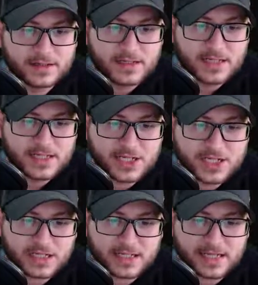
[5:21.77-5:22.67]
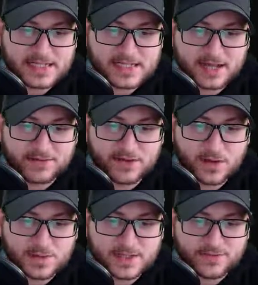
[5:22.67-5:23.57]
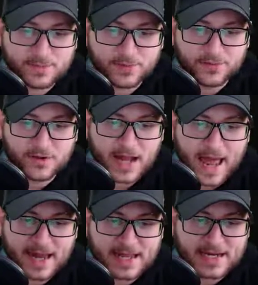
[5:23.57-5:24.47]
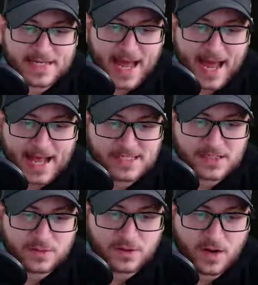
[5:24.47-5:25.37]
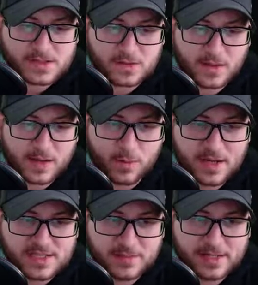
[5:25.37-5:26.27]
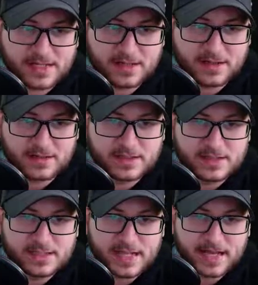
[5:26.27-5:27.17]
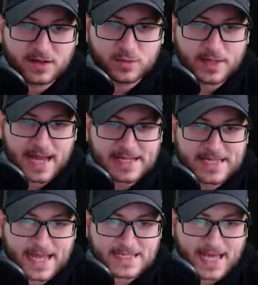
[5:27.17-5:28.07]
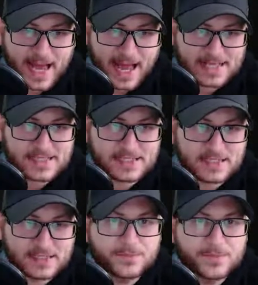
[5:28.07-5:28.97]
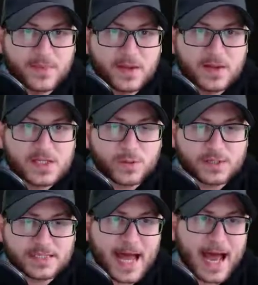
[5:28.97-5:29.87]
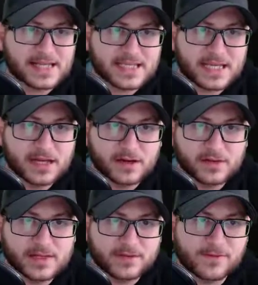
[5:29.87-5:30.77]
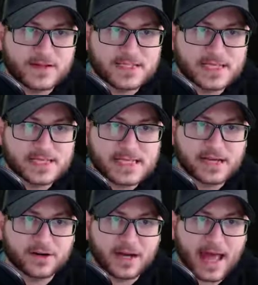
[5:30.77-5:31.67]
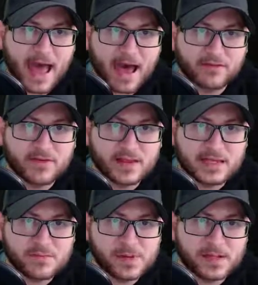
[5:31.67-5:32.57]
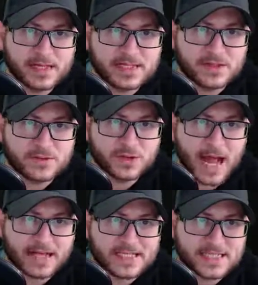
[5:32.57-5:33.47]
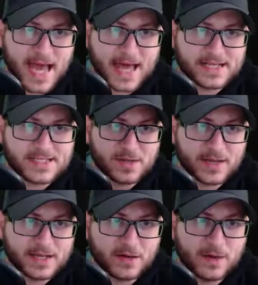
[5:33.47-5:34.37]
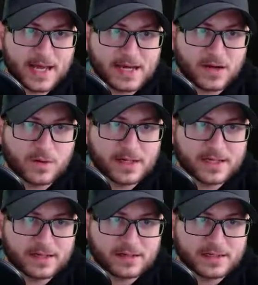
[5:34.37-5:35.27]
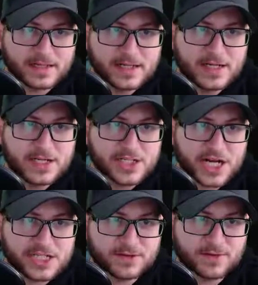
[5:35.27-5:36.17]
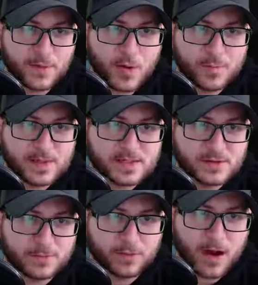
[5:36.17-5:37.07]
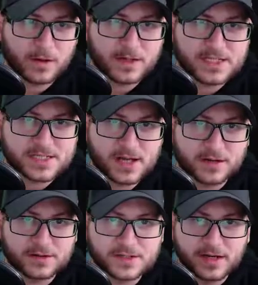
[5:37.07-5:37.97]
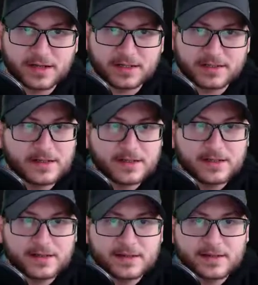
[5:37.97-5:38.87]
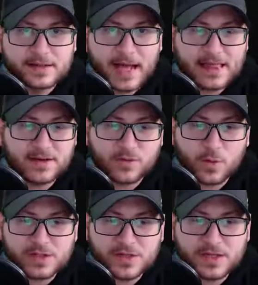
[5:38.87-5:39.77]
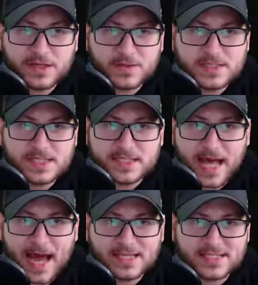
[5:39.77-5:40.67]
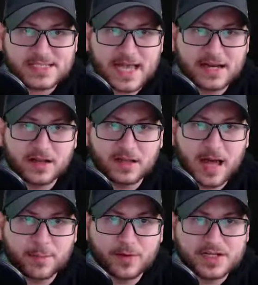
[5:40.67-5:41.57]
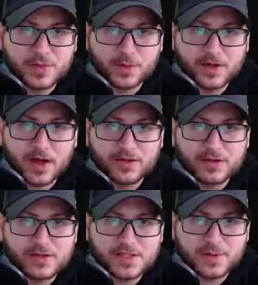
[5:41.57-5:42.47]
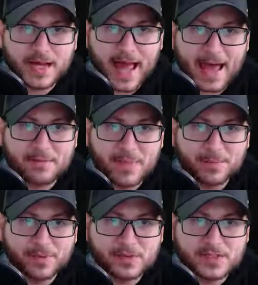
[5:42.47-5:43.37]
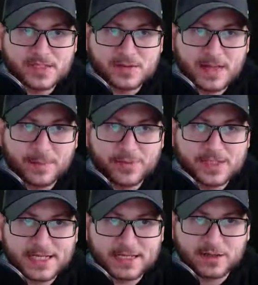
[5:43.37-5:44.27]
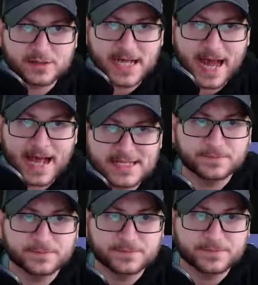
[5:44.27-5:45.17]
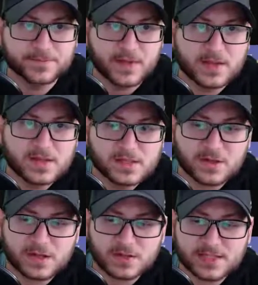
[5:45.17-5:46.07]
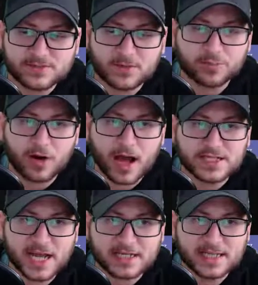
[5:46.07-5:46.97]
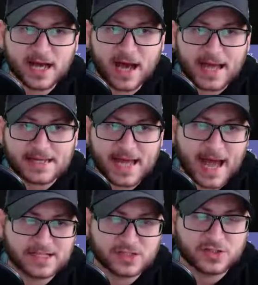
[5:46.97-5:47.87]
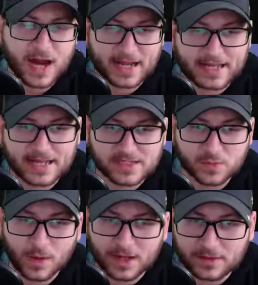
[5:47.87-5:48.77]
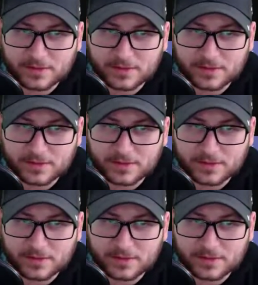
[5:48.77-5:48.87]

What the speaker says: Additionally, instead of notes, if you prefer to add in a task, you can also likewise come in here and create a task. So with a task here, the difference is that you're going to have the ability to track status. So I can go ahead and go in here and change it from open to in progress, stuck, or done. And then, of course, you can use these tasks in collaboration with others. You can add members to that particular task. So you can use this for project and task tracking as well.